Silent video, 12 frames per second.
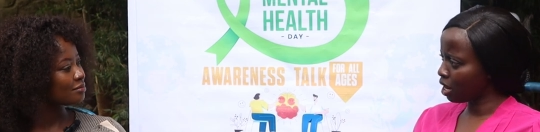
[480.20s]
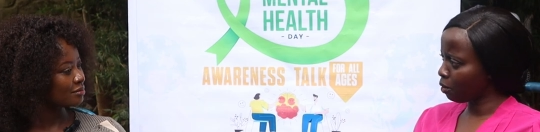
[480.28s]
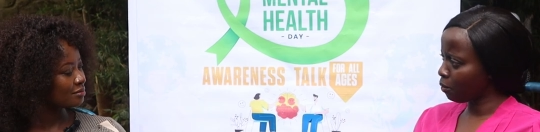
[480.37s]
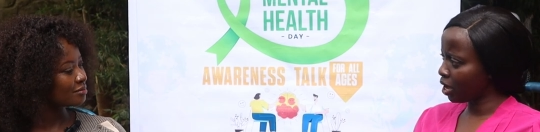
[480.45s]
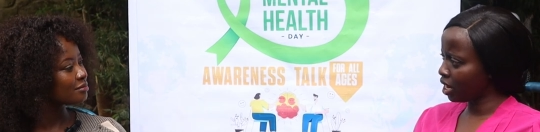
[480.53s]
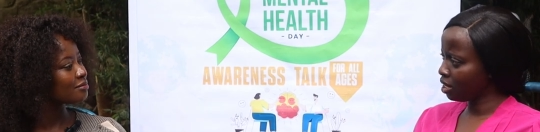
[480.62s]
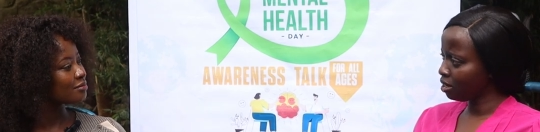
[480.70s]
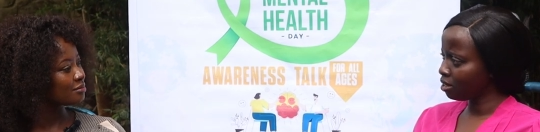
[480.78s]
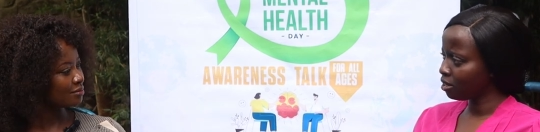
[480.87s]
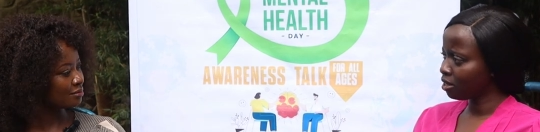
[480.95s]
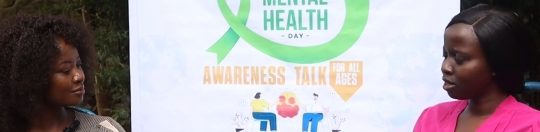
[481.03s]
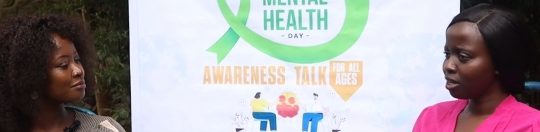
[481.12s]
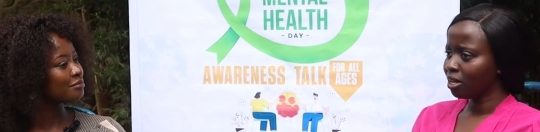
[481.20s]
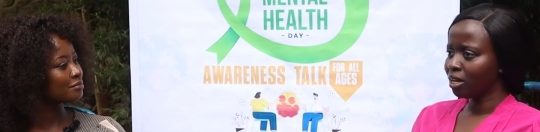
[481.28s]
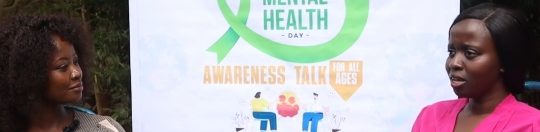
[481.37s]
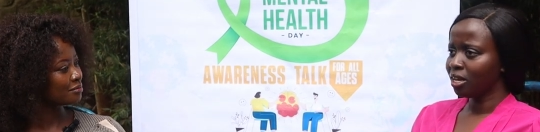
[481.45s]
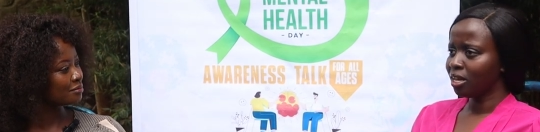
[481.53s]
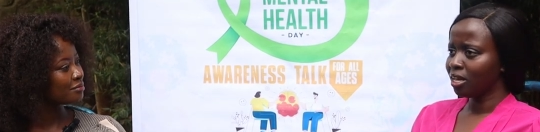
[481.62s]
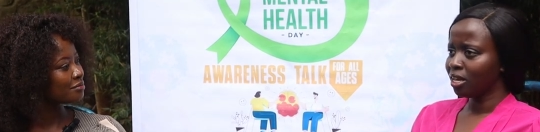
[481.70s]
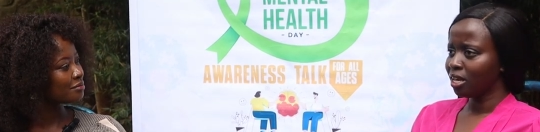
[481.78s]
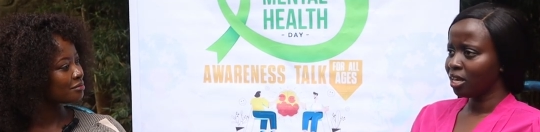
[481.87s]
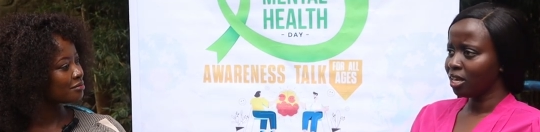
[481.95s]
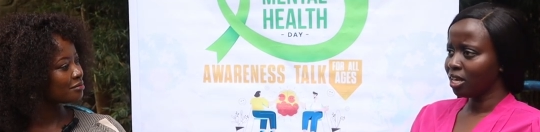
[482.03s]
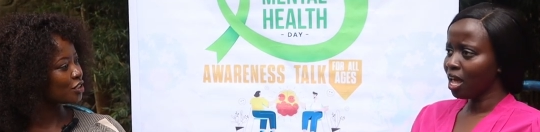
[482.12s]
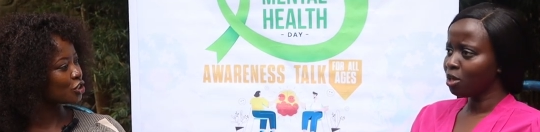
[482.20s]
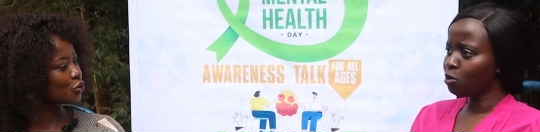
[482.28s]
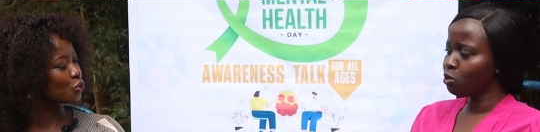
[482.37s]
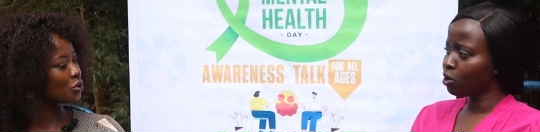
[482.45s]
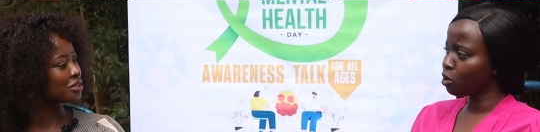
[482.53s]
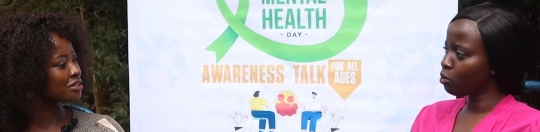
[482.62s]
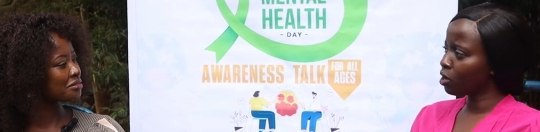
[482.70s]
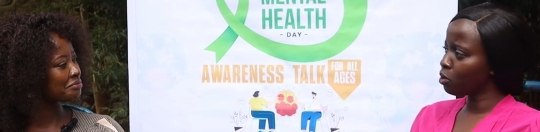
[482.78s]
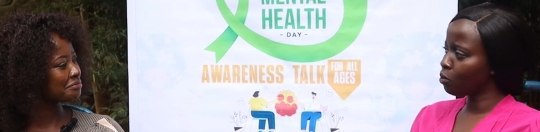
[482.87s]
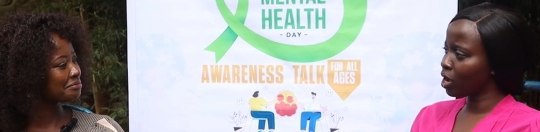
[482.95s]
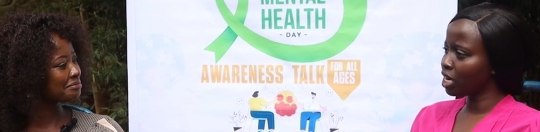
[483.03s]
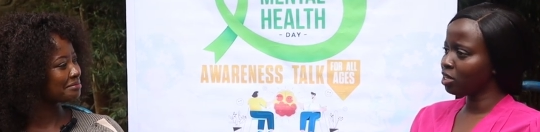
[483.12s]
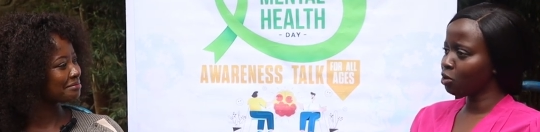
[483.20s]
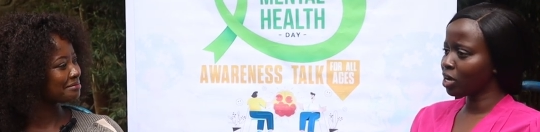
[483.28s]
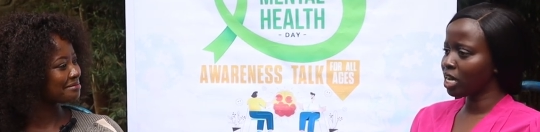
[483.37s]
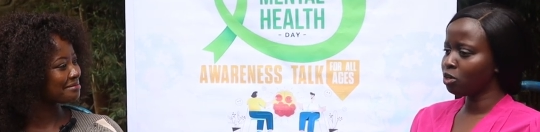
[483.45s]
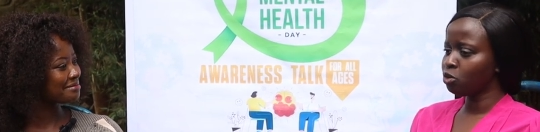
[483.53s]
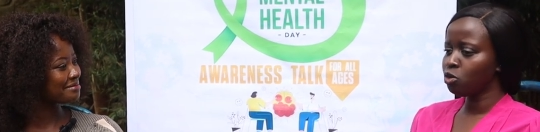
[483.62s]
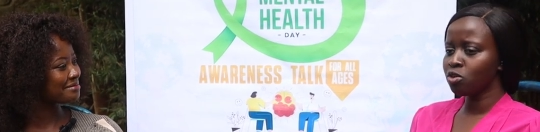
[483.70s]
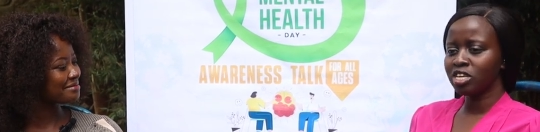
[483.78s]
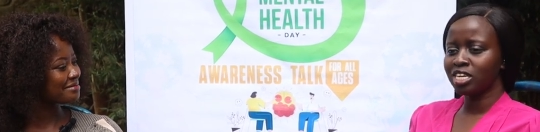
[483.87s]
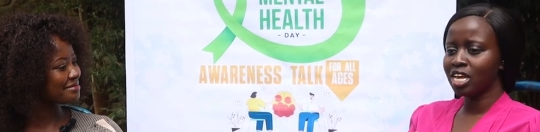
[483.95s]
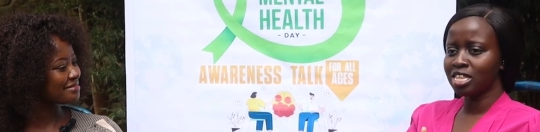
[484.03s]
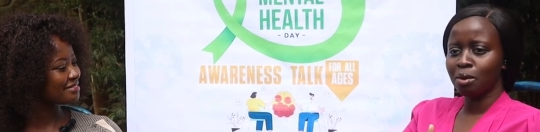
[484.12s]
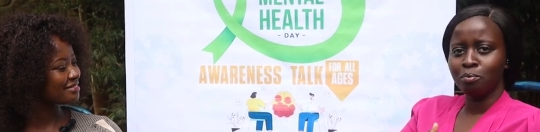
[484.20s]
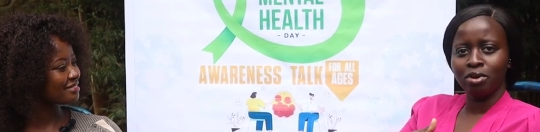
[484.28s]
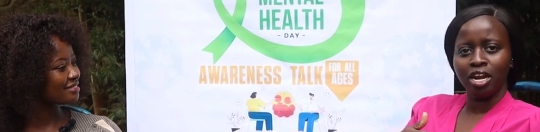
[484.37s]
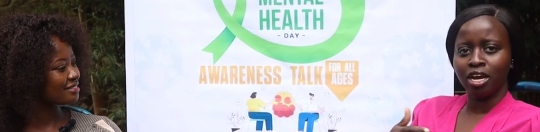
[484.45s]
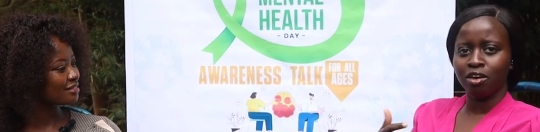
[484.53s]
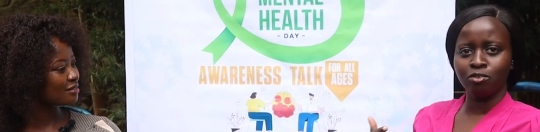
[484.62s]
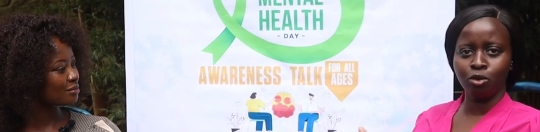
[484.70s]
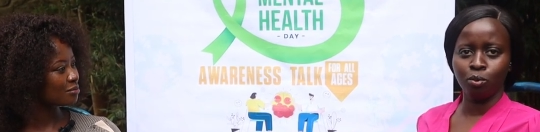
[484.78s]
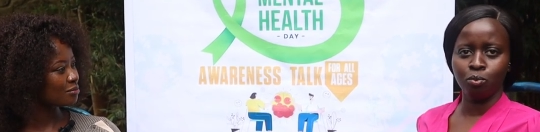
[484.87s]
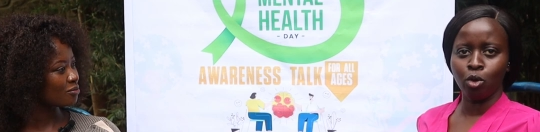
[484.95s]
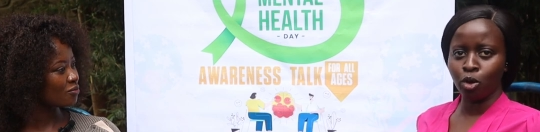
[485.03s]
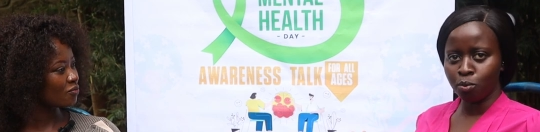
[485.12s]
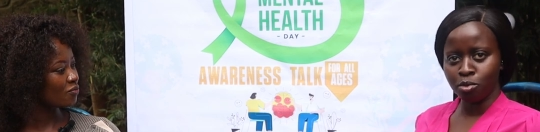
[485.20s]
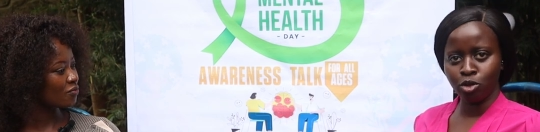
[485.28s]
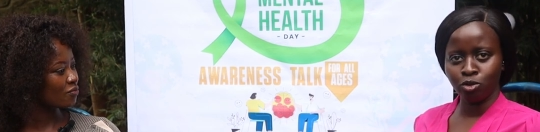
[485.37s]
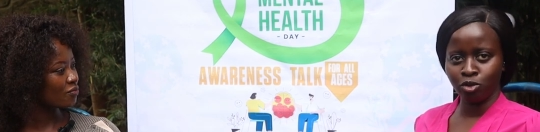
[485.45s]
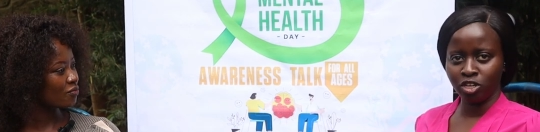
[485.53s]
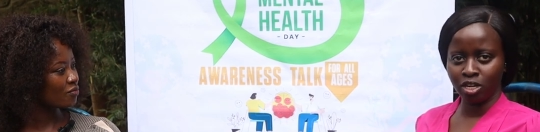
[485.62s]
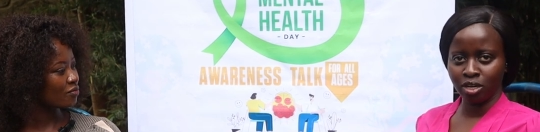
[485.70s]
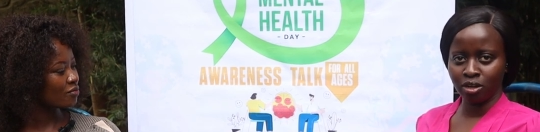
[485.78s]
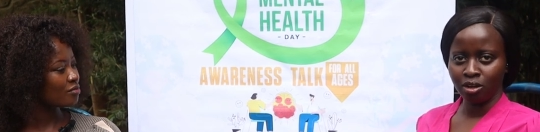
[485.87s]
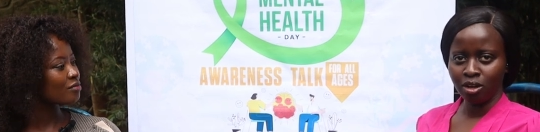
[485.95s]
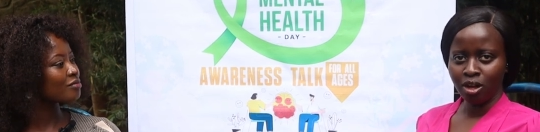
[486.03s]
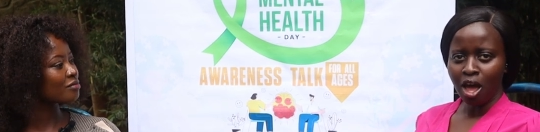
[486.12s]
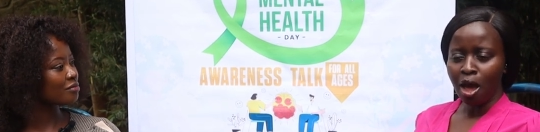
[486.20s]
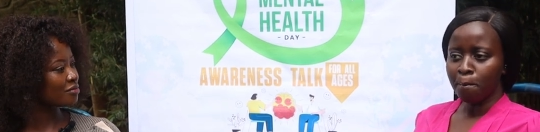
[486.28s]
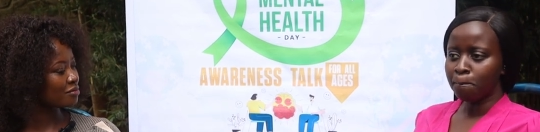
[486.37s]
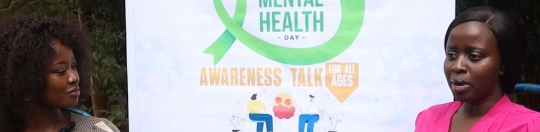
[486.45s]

Speaker 1: in a while mm. yeah, you, you, you, you, can you can use it as a break from your normal routine mm.